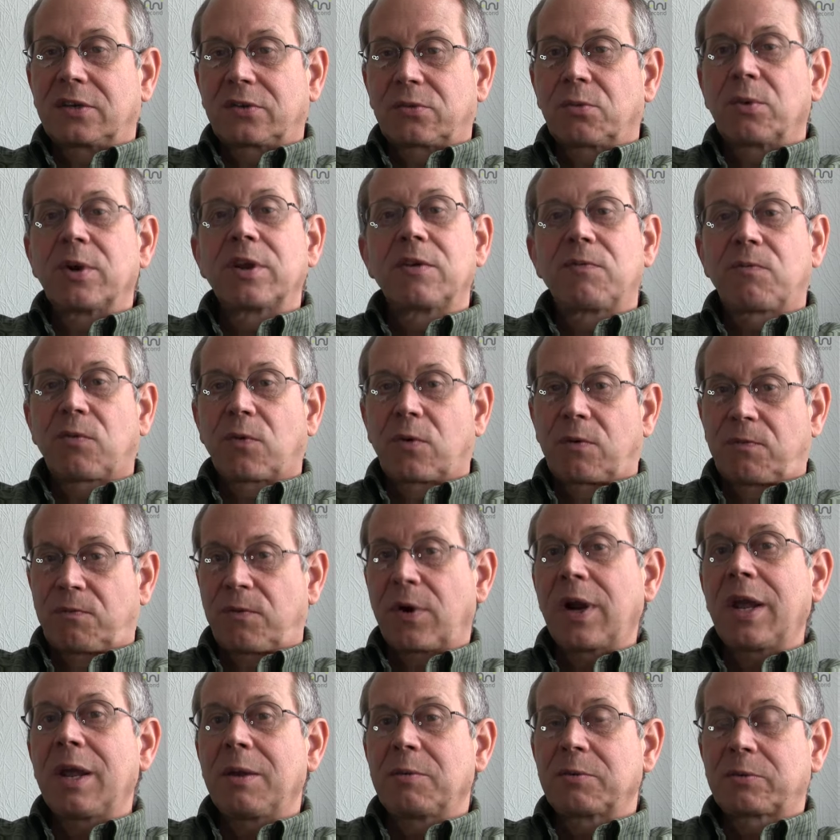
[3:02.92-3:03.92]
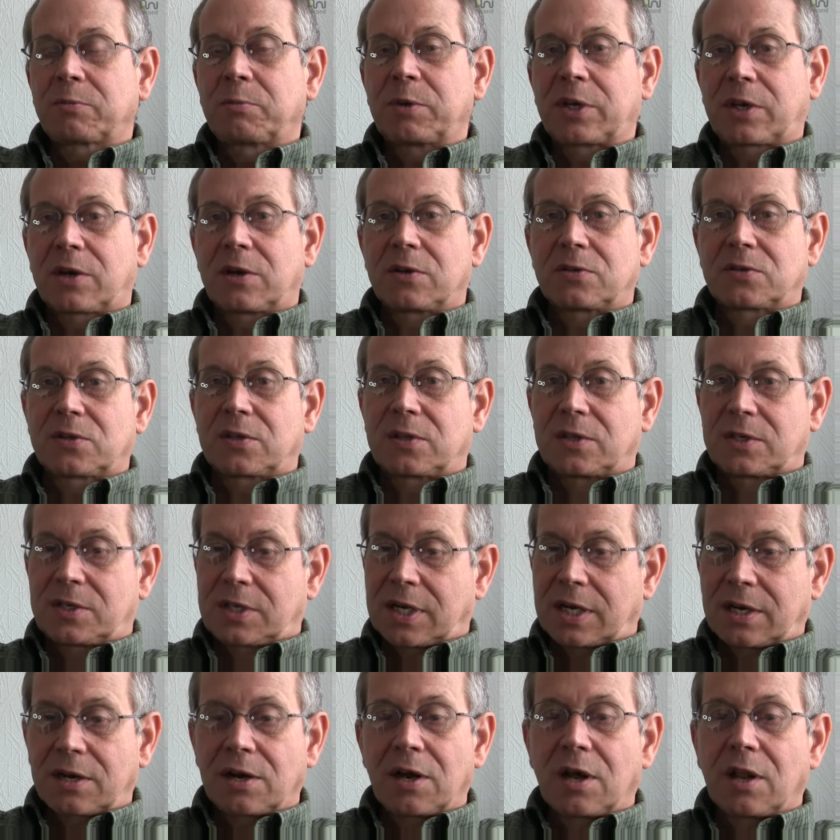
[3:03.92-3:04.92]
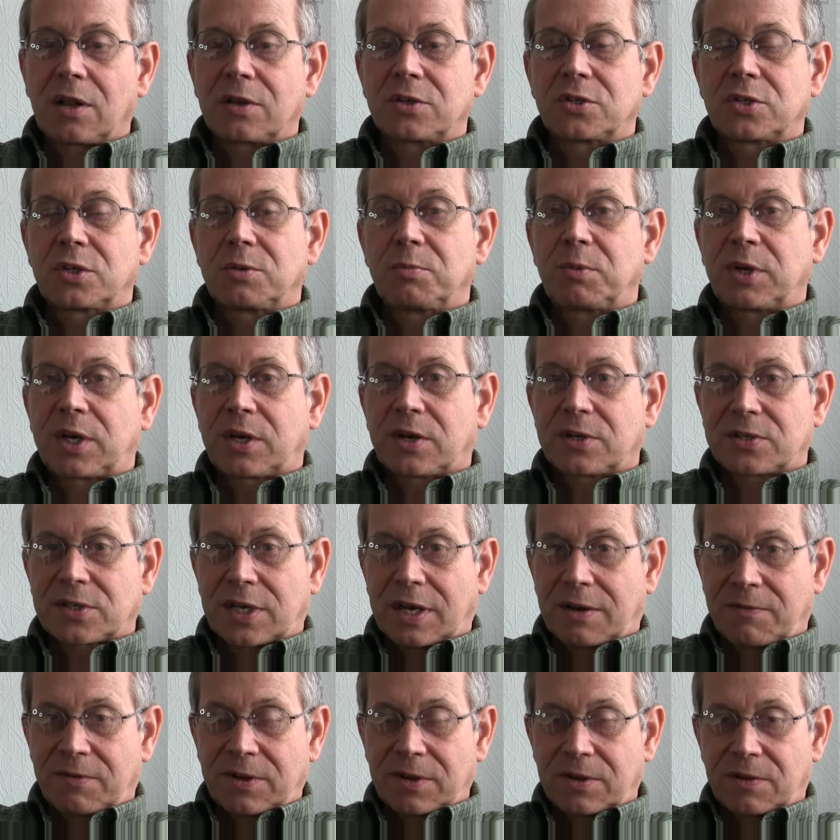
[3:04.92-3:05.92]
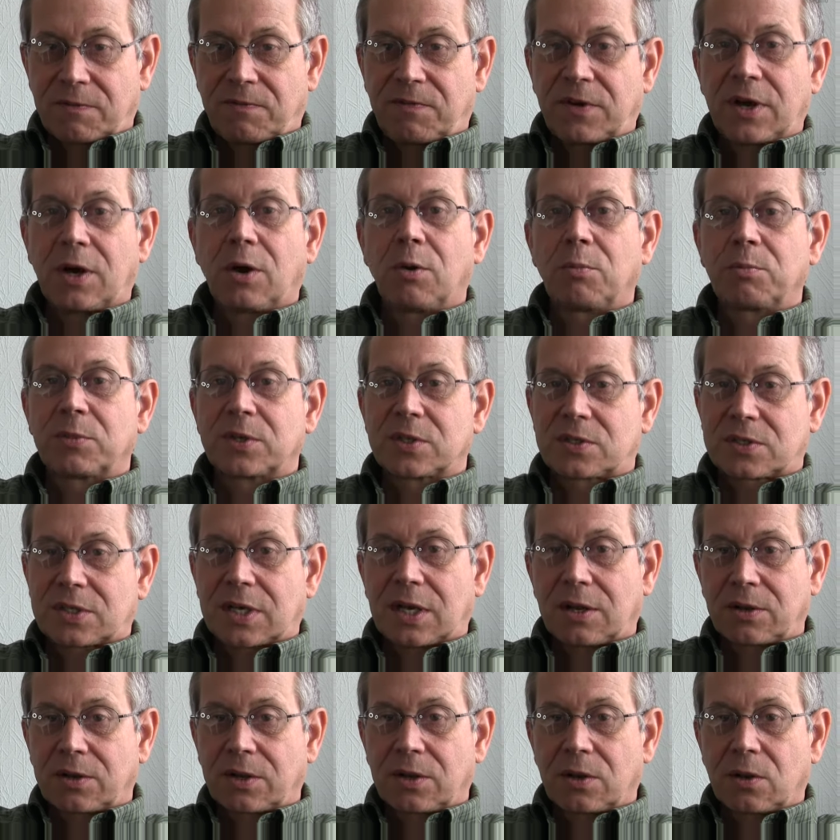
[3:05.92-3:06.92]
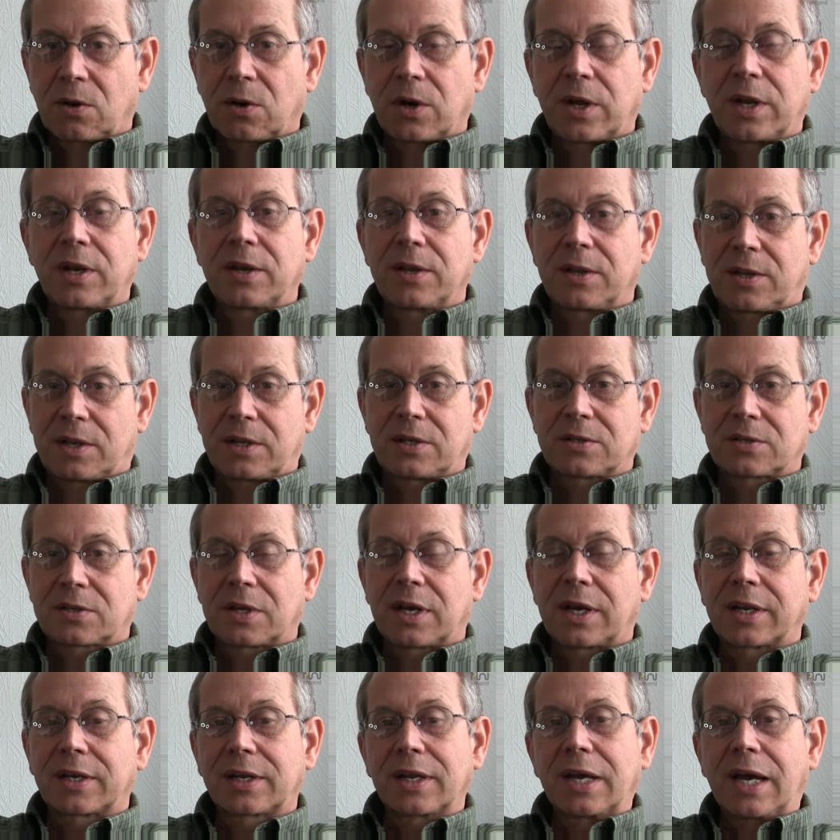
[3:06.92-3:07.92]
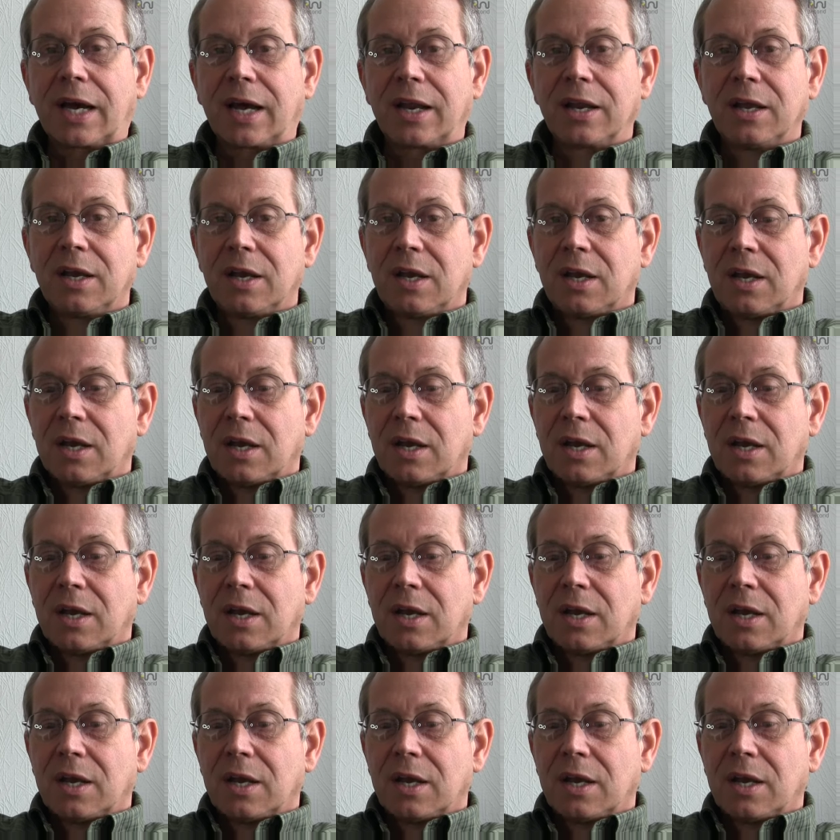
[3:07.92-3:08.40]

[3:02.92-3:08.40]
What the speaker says: at 24 frames because of the technology, because having the film, the celluloid, and things like that.